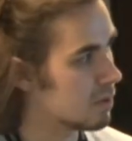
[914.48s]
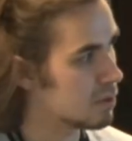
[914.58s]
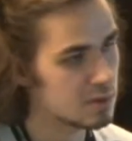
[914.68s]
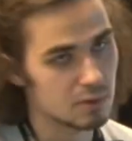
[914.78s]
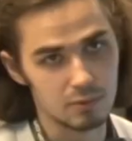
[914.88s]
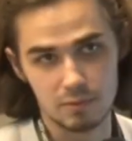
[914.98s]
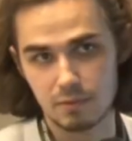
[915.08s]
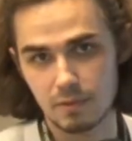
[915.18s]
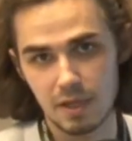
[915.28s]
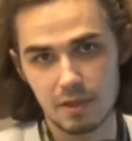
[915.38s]
So
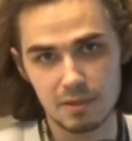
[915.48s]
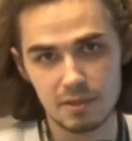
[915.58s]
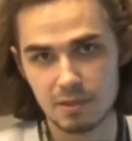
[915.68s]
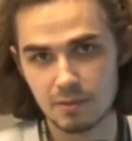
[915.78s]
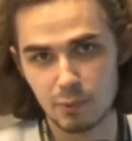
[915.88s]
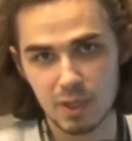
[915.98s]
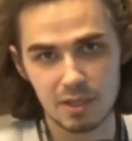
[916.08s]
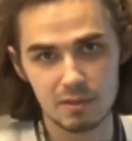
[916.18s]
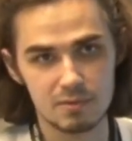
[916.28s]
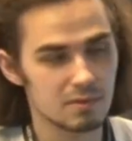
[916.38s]
there we
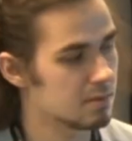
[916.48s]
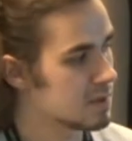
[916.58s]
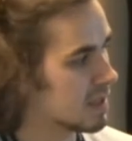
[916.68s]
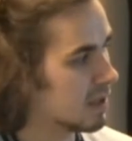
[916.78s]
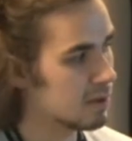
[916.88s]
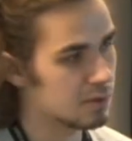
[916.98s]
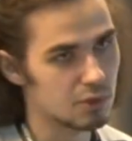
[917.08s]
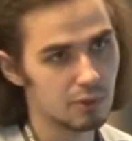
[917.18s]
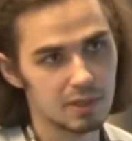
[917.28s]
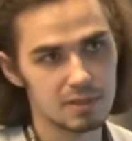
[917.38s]
can't scale
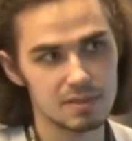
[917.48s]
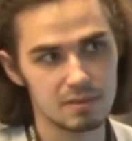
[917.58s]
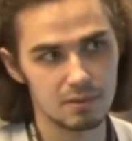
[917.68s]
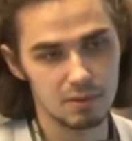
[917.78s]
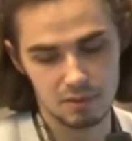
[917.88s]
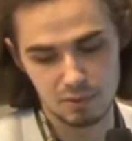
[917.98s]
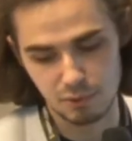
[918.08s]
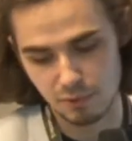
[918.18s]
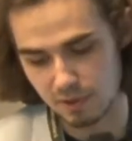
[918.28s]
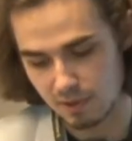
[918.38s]
tokens
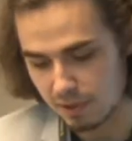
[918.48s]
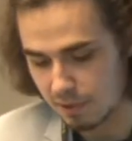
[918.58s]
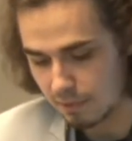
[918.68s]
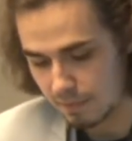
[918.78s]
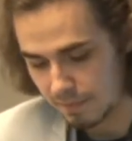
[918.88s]
into that layer.